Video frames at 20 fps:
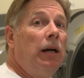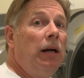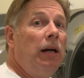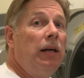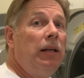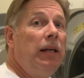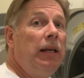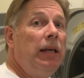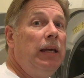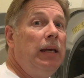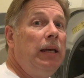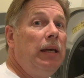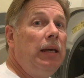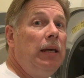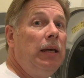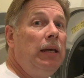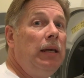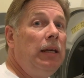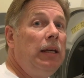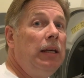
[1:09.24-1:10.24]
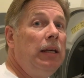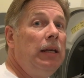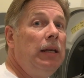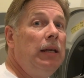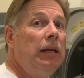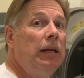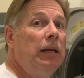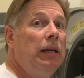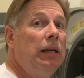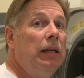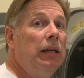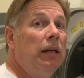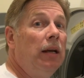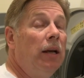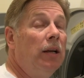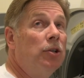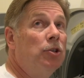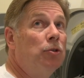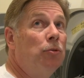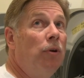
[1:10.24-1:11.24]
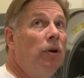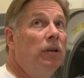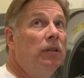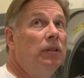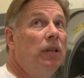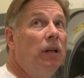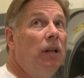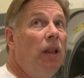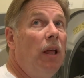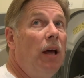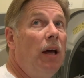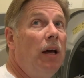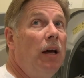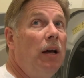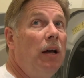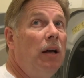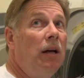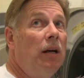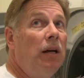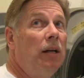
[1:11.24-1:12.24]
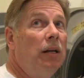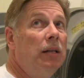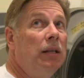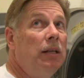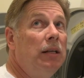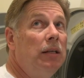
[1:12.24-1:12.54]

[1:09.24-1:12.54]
honey, I shrunk the Glock.